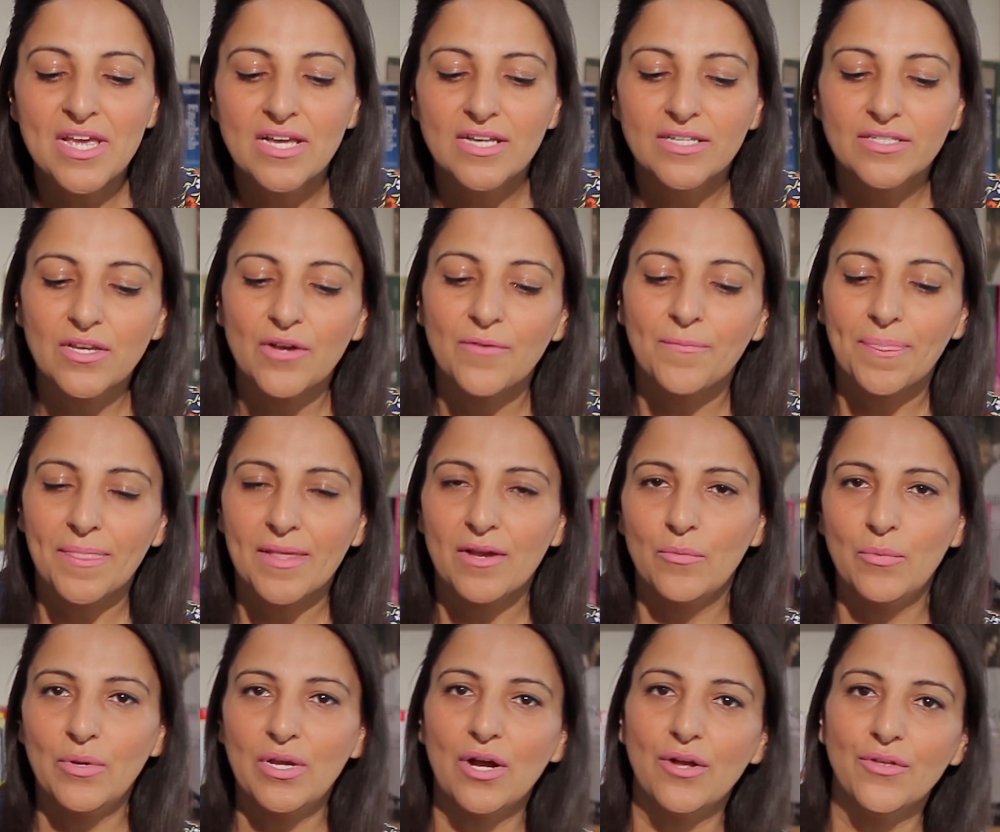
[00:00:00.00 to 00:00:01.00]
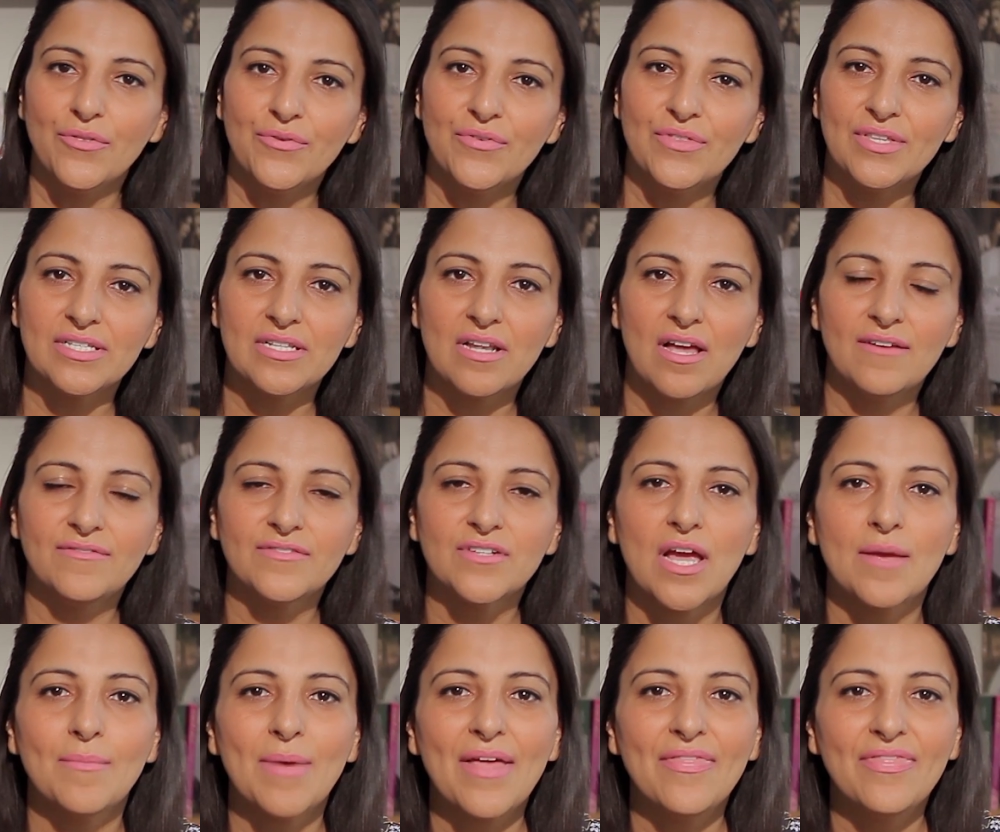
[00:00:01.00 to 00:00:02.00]
So we go through this
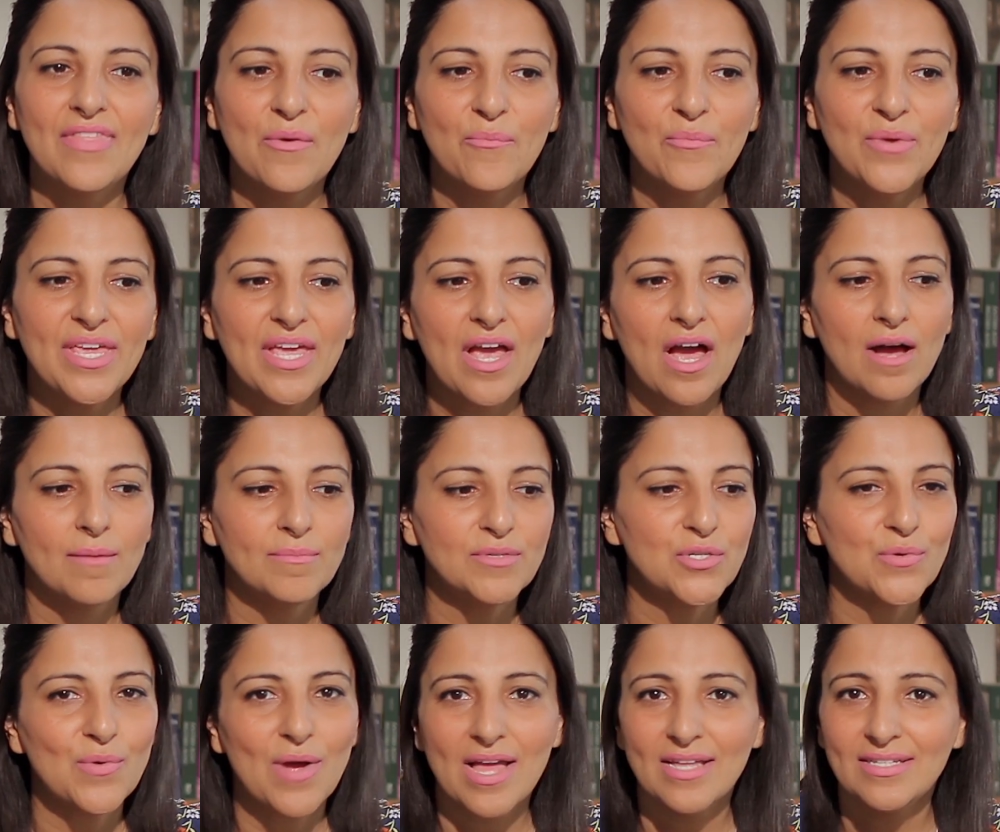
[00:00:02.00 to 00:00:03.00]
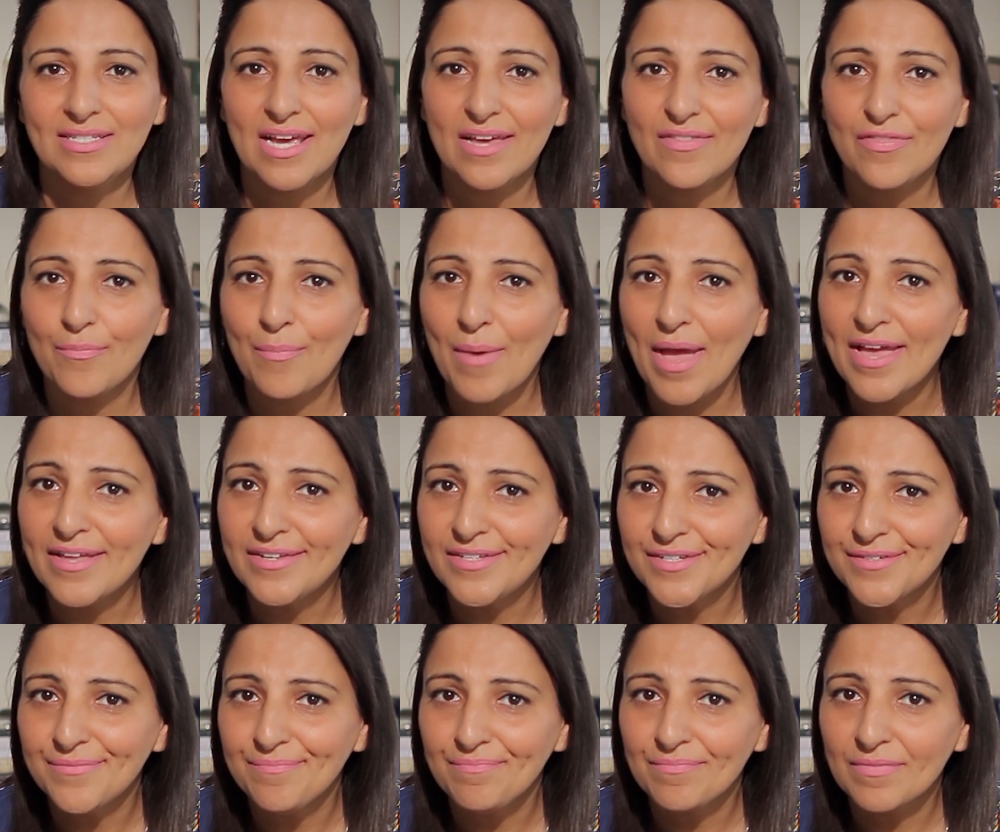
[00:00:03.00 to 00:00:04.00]
lifetime and then we come to our deathbed,
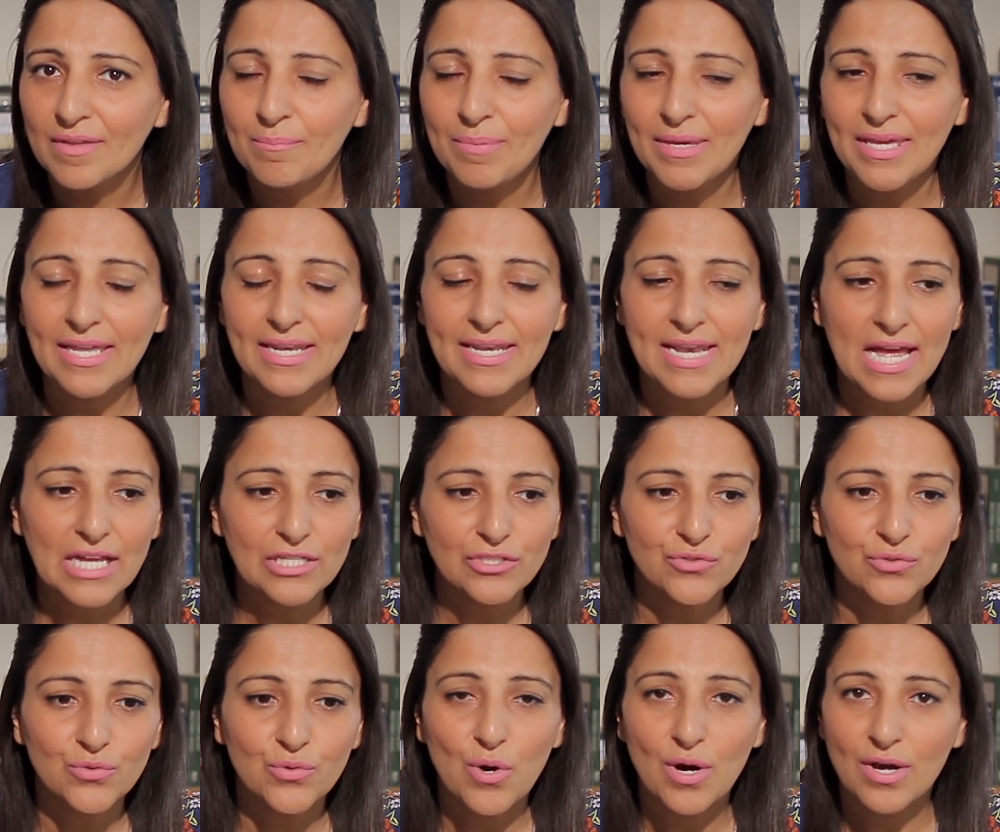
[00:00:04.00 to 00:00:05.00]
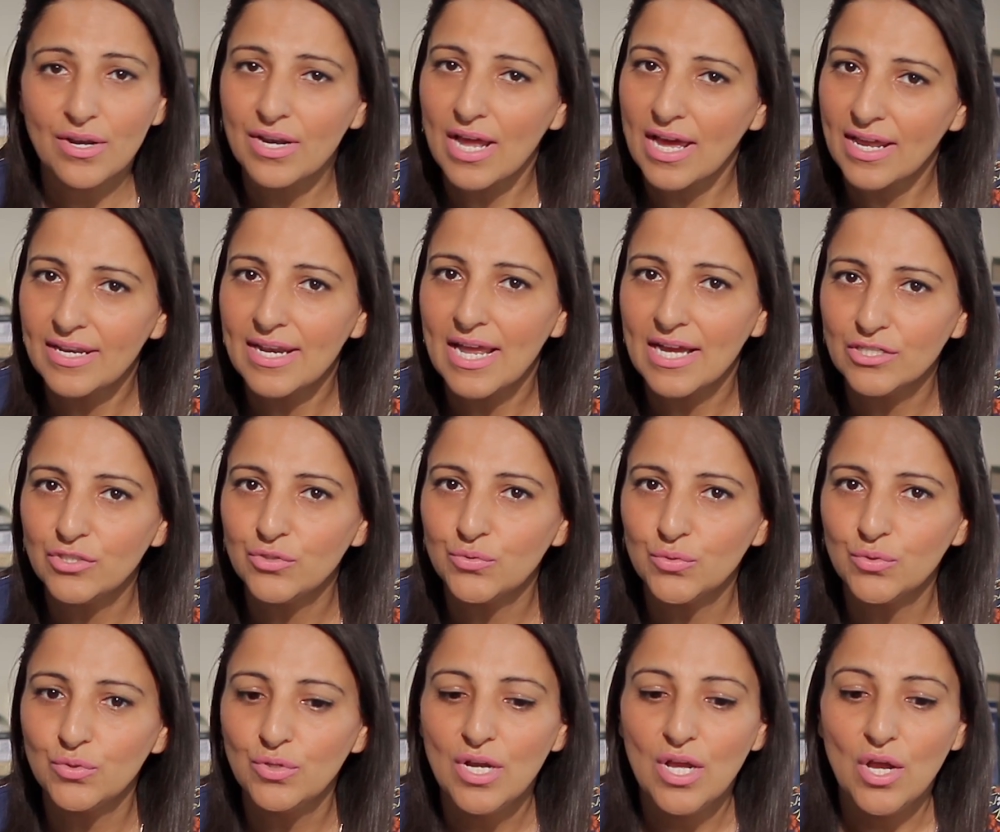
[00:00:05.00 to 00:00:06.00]
be it natural or
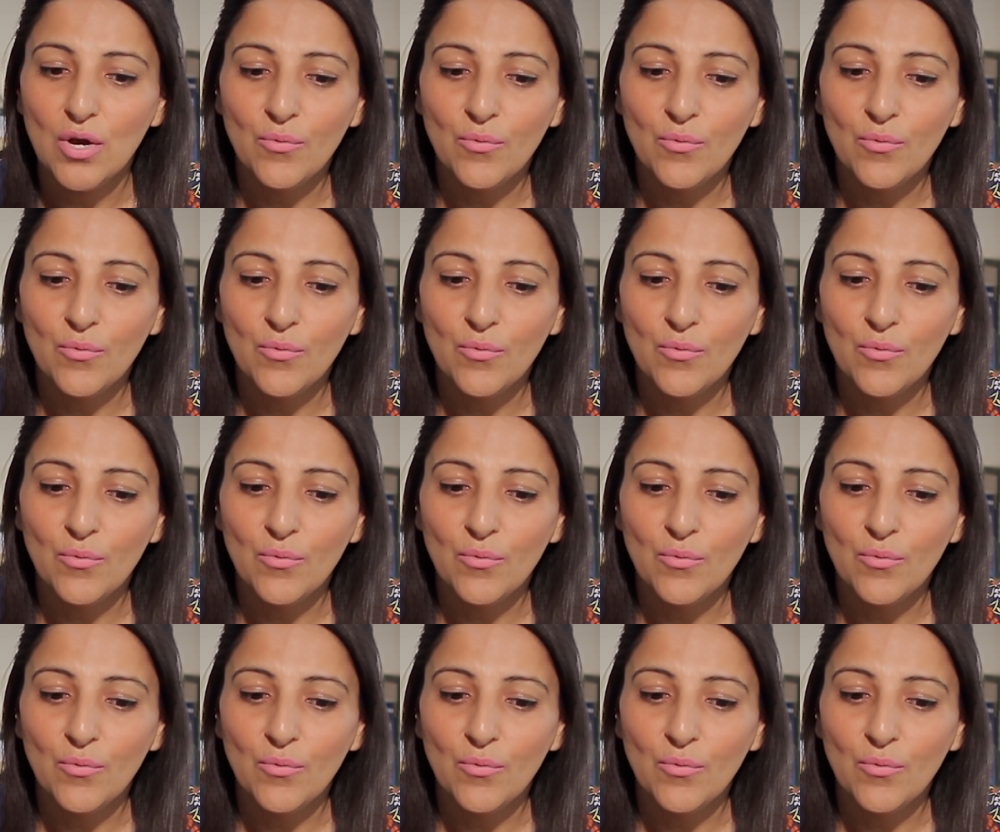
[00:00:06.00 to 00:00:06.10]
unnatural.